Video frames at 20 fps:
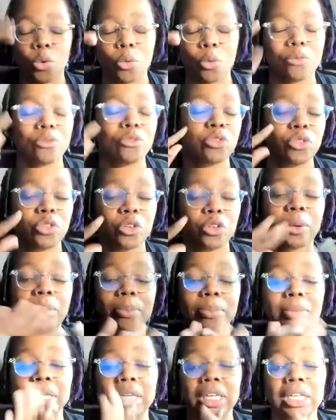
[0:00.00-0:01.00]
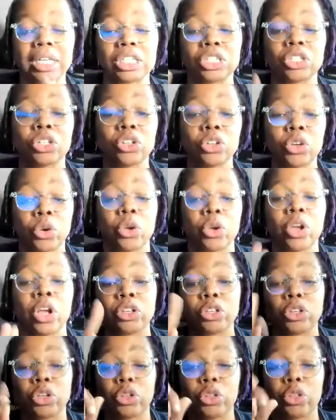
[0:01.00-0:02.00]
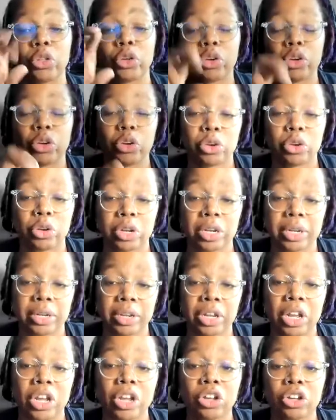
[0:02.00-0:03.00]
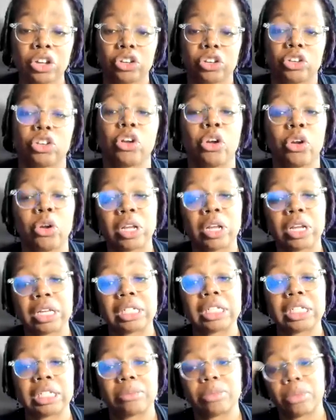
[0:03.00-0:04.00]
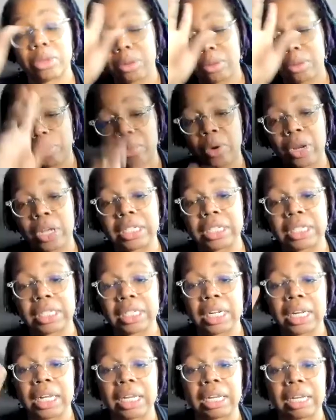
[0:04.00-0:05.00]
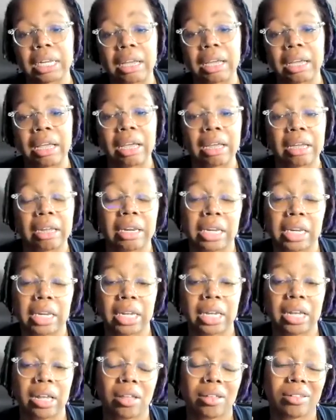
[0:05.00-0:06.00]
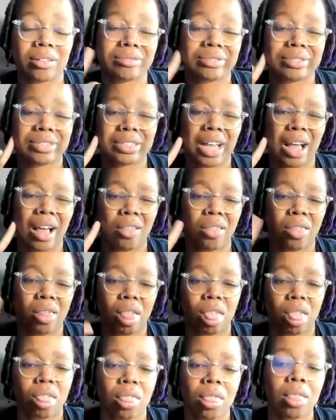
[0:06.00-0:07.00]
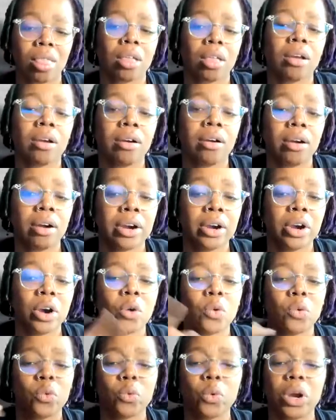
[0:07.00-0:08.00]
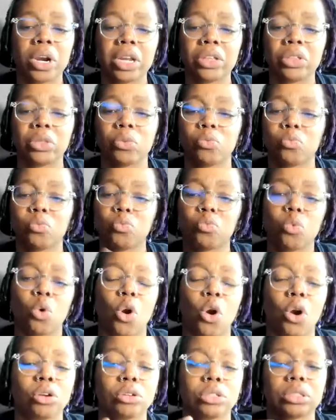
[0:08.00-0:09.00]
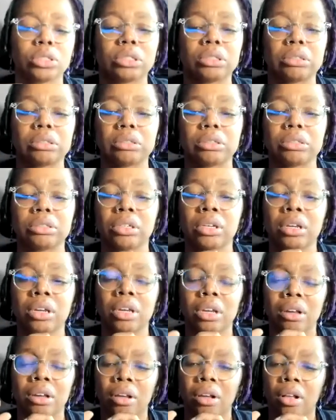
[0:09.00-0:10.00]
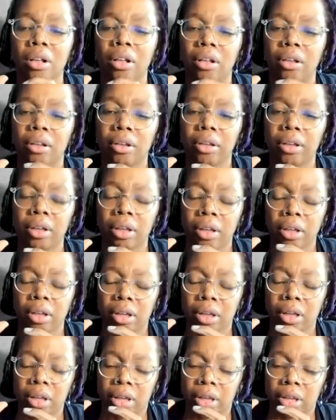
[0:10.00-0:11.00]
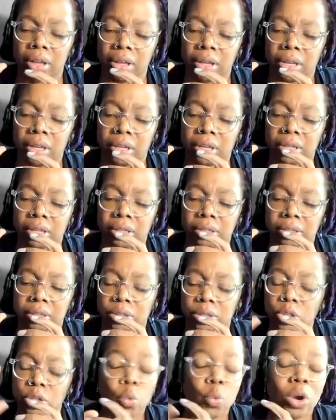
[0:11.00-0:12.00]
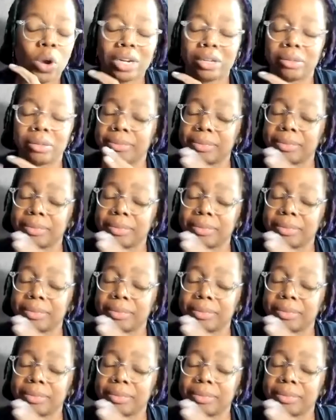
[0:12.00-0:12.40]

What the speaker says: During his speech, President Kennedy created one of the most enduring and memorable moments in American history. Americans, all Americans, to commit themselves to public